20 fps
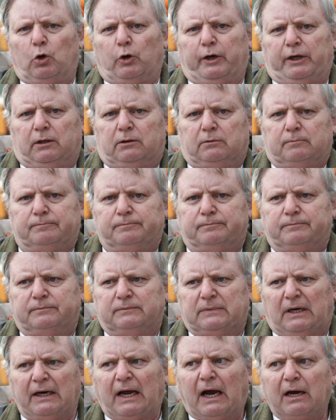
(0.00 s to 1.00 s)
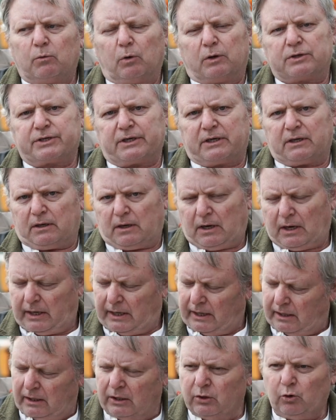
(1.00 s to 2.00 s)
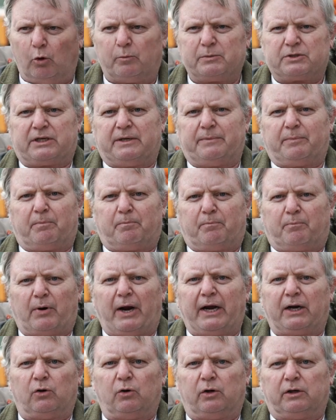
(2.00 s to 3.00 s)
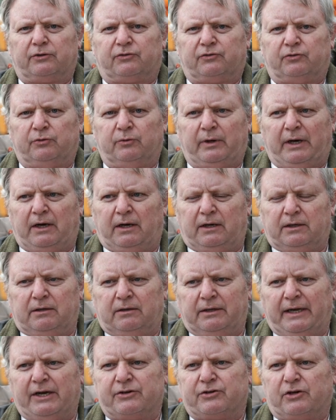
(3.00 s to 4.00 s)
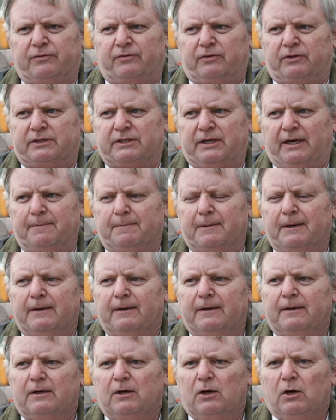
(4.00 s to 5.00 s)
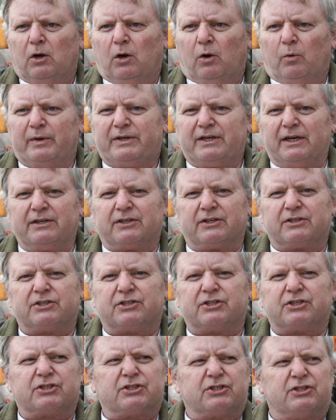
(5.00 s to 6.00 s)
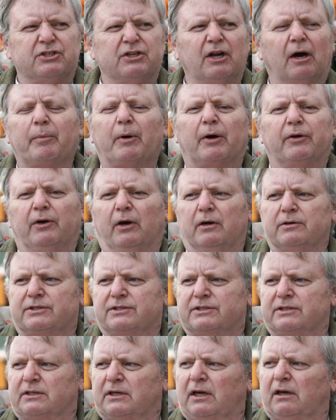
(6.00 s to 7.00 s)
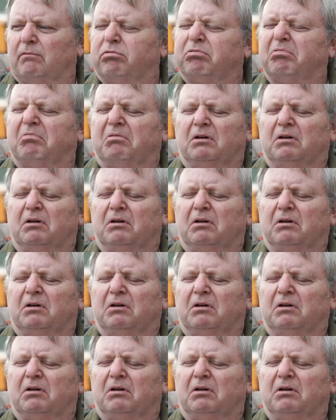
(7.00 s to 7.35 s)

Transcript: loyal, and I was enormously brand loyal to Land Rover at the time, we tend to snub our noses at it's